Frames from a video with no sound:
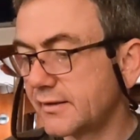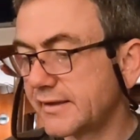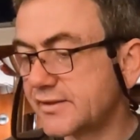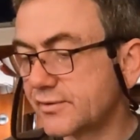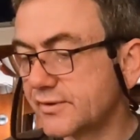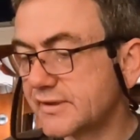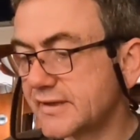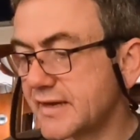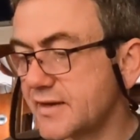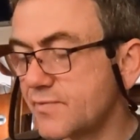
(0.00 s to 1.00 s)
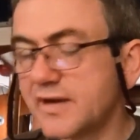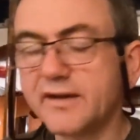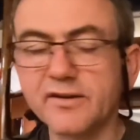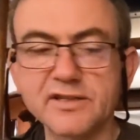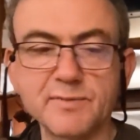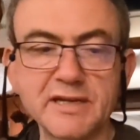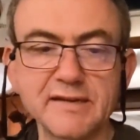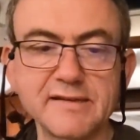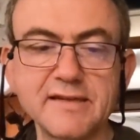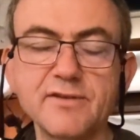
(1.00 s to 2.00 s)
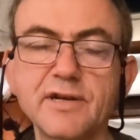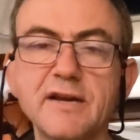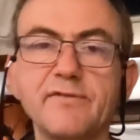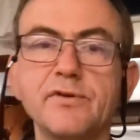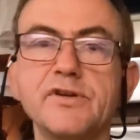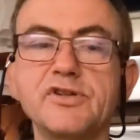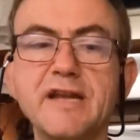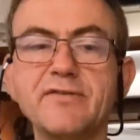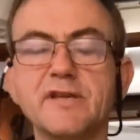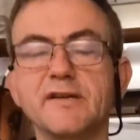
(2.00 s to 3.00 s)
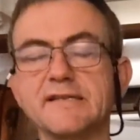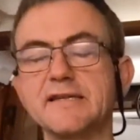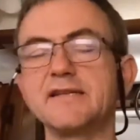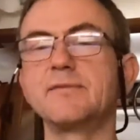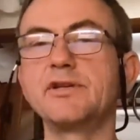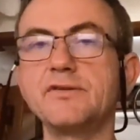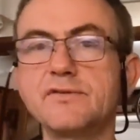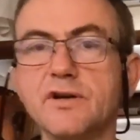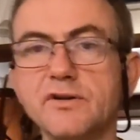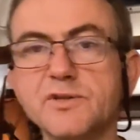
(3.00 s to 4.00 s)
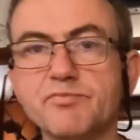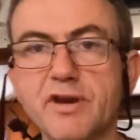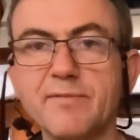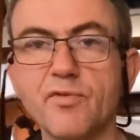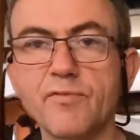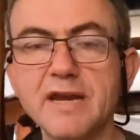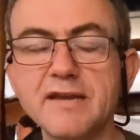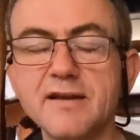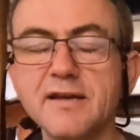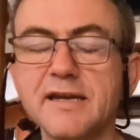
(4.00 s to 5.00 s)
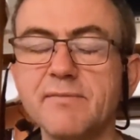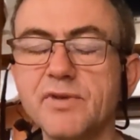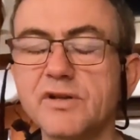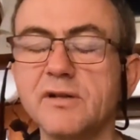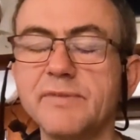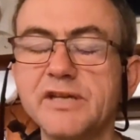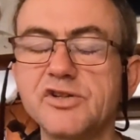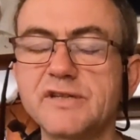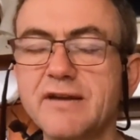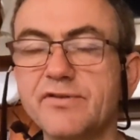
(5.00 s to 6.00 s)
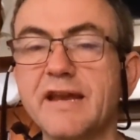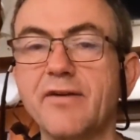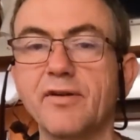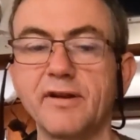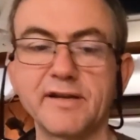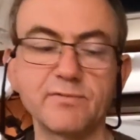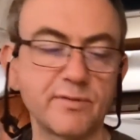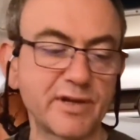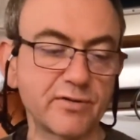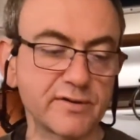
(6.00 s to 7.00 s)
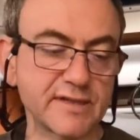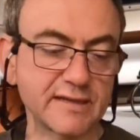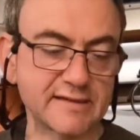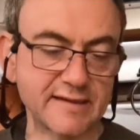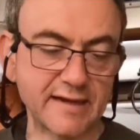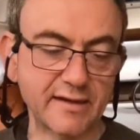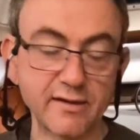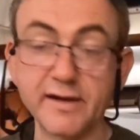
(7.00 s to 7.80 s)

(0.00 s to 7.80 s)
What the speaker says: Later on today, we're going to be continuing our voyage down the ICW to Osprey Marina in Myrtle Beach, South Carolina. We'll be crossing the state